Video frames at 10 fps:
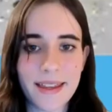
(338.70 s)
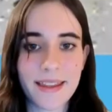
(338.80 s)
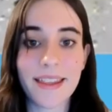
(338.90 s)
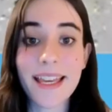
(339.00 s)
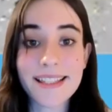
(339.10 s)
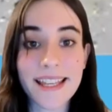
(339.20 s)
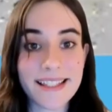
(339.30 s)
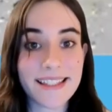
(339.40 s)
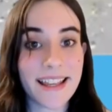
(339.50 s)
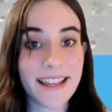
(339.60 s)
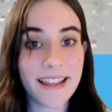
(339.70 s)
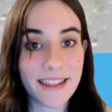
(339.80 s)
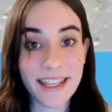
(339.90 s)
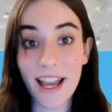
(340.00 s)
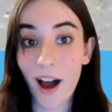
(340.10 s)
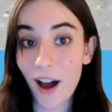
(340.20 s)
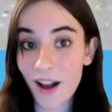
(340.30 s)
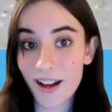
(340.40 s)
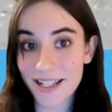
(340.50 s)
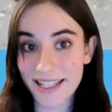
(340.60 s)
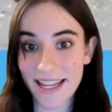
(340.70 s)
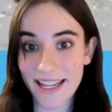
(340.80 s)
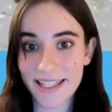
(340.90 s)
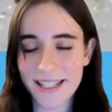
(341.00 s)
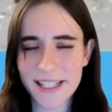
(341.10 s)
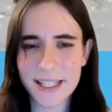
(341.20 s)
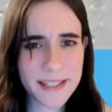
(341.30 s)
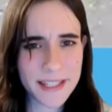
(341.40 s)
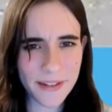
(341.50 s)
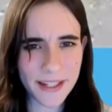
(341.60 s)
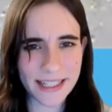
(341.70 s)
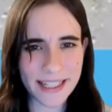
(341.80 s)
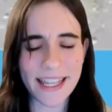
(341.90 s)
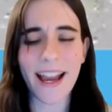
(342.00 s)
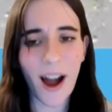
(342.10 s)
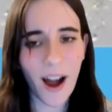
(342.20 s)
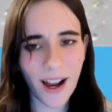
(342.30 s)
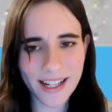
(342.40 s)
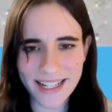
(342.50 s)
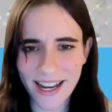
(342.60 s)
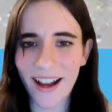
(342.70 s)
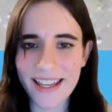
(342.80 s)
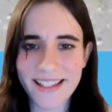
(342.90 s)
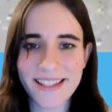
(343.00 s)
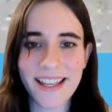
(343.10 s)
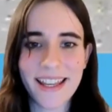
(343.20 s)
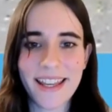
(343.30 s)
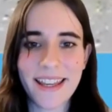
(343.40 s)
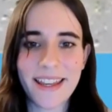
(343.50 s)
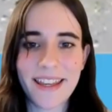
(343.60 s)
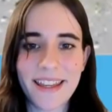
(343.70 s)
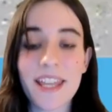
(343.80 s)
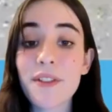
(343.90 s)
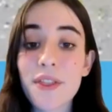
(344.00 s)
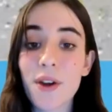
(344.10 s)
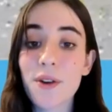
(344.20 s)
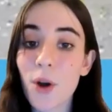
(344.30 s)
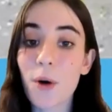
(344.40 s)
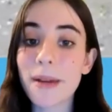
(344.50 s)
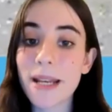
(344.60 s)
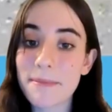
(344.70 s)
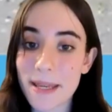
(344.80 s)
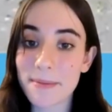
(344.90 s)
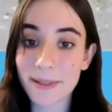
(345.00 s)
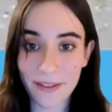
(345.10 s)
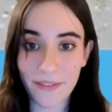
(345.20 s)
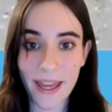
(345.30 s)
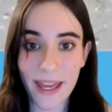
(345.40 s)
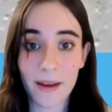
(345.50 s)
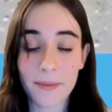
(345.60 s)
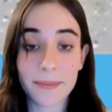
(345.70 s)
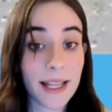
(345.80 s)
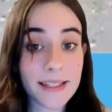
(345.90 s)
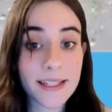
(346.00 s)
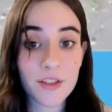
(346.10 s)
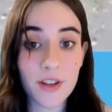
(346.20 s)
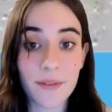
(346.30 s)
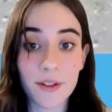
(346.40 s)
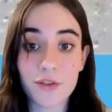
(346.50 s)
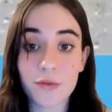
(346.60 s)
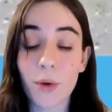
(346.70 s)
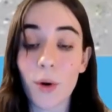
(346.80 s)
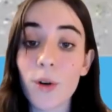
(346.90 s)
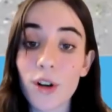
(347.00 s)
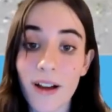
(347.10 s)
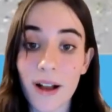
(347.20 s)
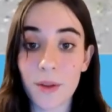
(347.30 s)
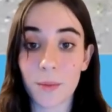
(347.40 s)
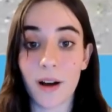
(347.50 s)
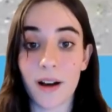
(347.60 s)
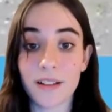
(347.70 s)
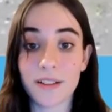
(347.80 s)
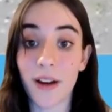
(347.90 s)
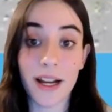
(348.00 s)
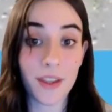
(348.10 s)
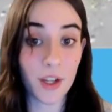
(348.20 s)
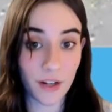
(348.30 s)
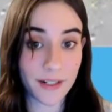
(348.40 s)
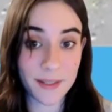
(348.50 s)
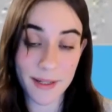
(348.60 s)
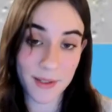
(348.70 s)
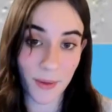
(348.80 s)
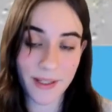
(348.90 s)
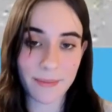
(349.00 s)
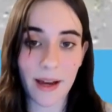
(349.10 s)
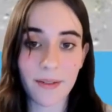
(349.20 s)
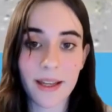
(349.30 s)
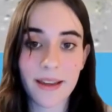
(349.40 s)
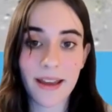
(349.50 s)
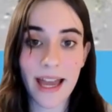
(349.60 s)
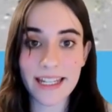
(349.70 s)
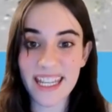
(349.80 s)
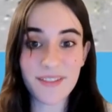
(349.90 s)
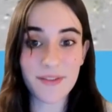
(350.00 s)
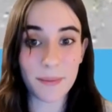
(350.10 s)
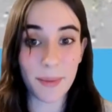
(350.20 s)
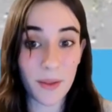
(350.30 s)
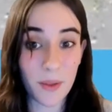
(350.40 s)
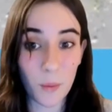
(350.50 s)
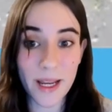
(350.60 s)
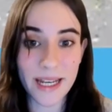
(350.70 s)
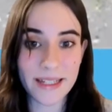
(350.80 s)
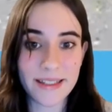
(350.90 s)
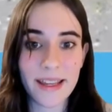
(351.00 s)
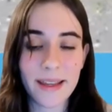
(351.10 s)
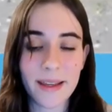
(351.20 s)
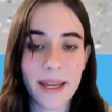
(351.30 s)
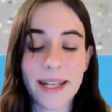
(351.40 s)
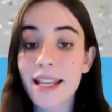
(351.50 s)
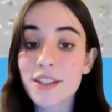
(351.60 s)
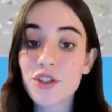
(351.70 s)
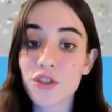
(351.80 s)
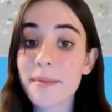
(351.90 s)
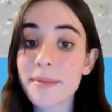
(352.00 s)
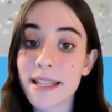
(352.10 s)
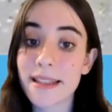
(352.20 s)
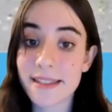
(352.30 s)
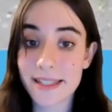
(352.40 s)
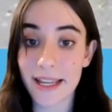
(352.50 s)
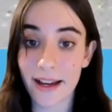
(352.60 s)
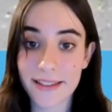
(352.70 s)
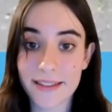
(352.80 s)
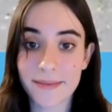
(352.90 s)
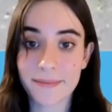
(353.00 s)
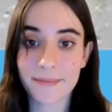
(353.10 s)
This is the Arctic, specifically Arctic ice. Even though not many people live here, plastic travels from all around the world via the currents we talked about, and even by the wind, and gets trapped in the sea ice.